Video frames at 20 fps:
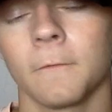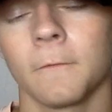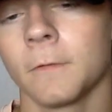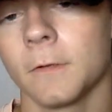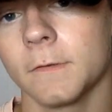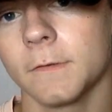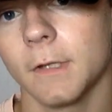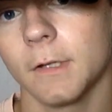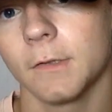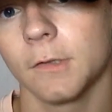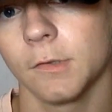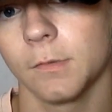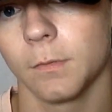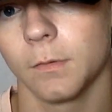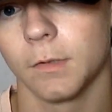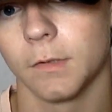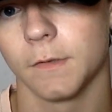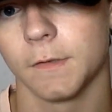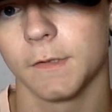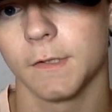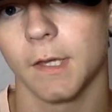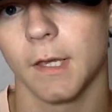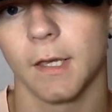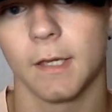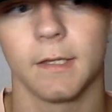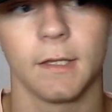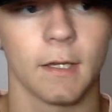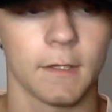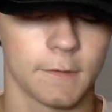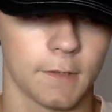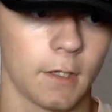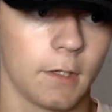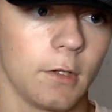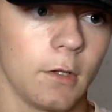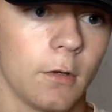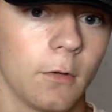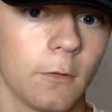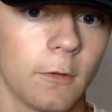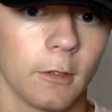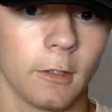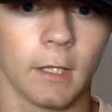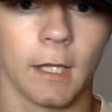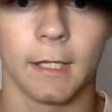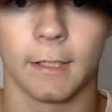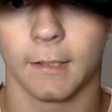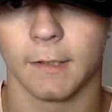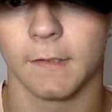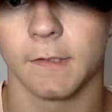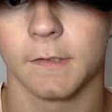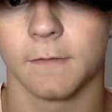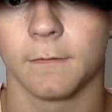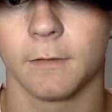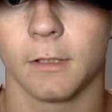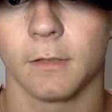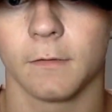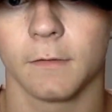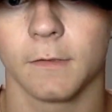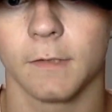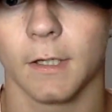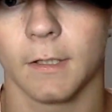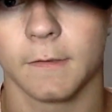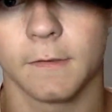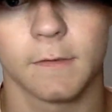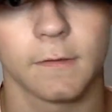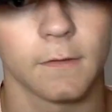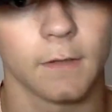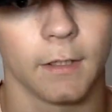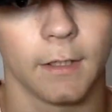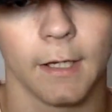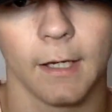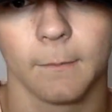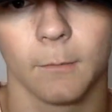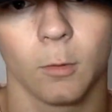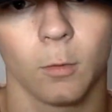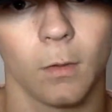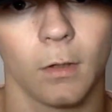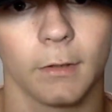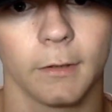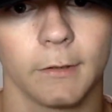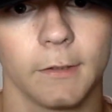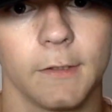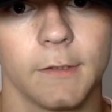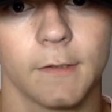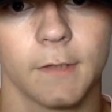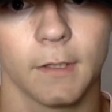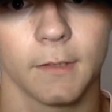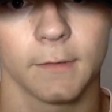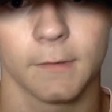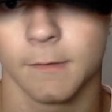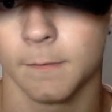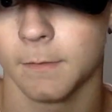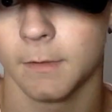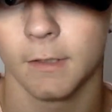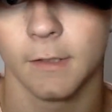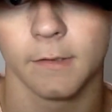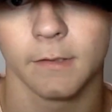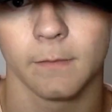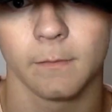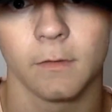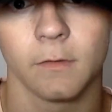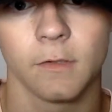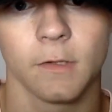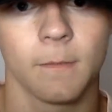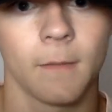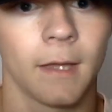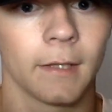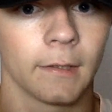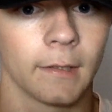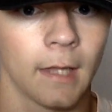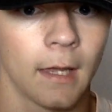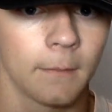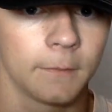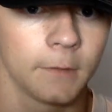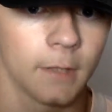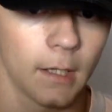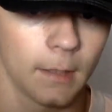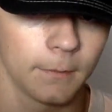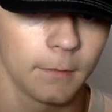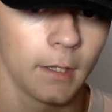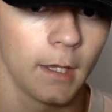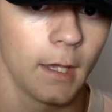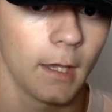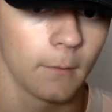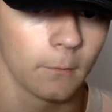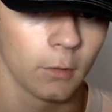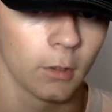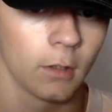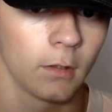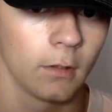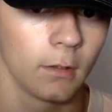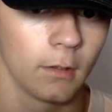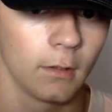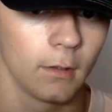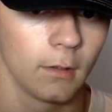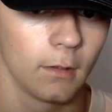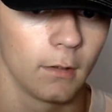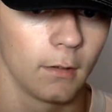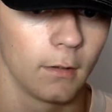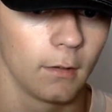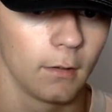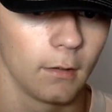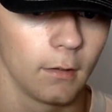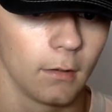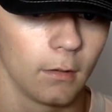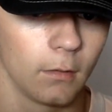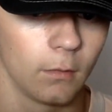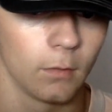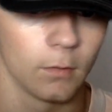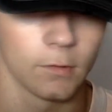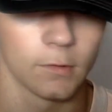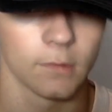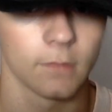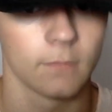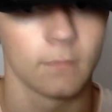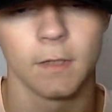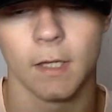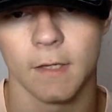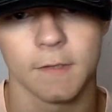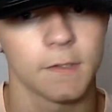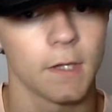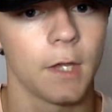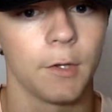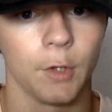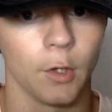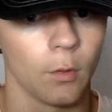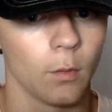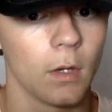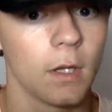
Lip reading: First, I just want to say, yes, I know the lighting in this video sucks, the camera quality sucks, it's because I'm using my laptop camera, which, yes, I know,